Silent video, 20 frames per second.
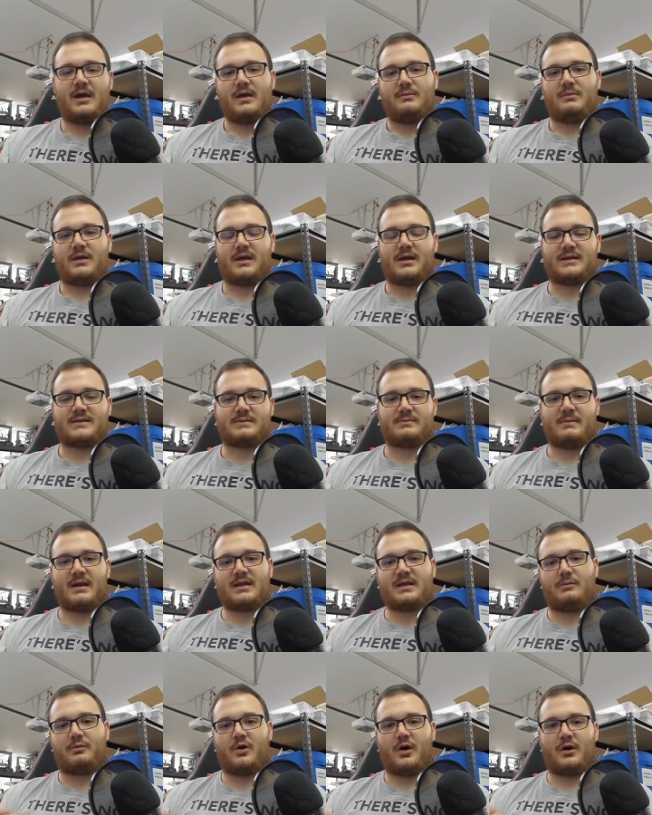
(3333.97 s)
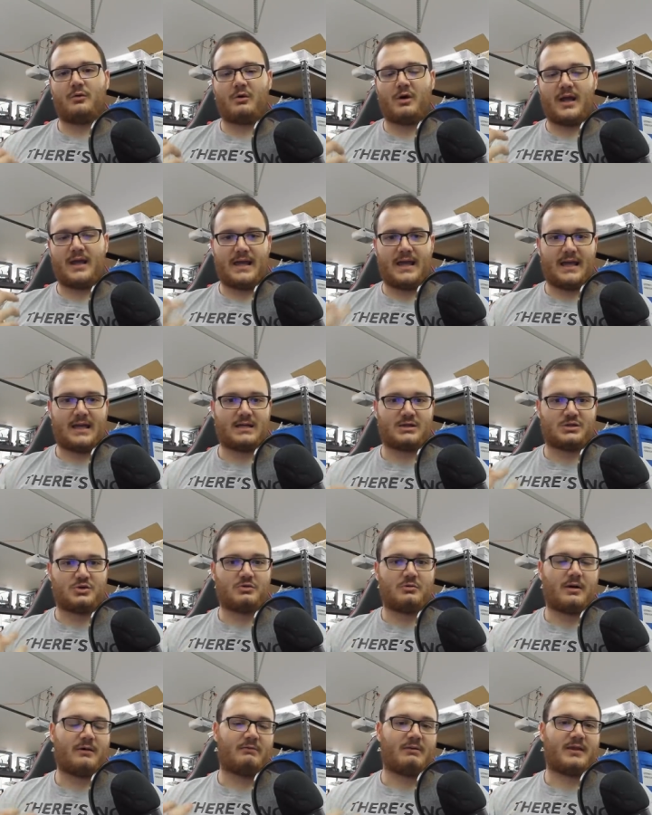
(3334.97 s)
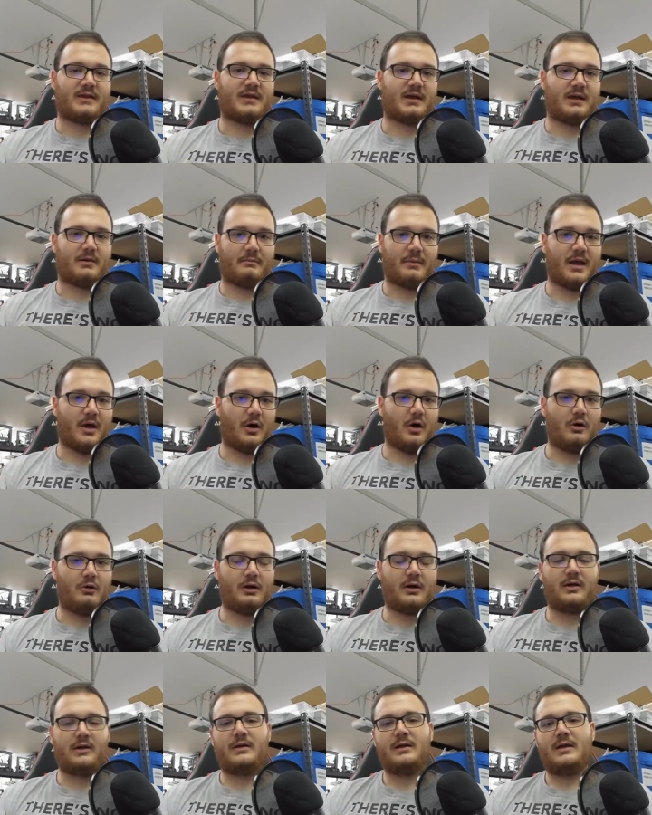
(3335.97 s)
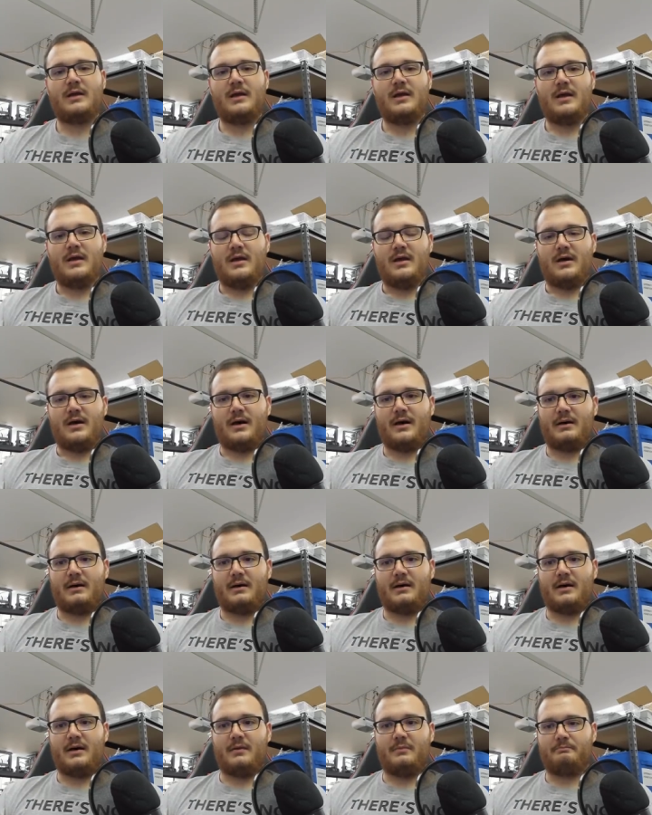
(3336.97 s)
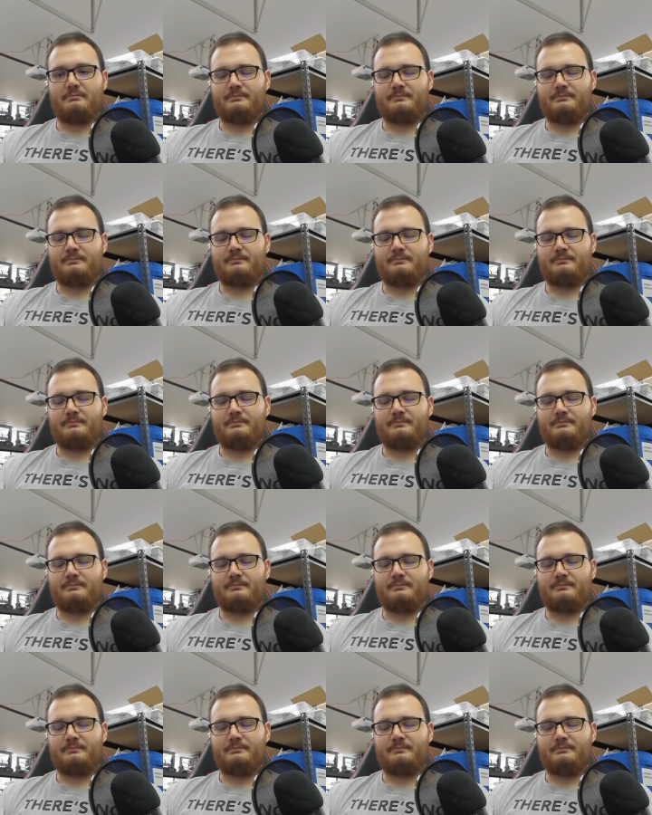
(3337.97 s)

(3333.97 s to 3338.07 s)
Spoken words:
because I'm at the point where I can't do everything on my own. And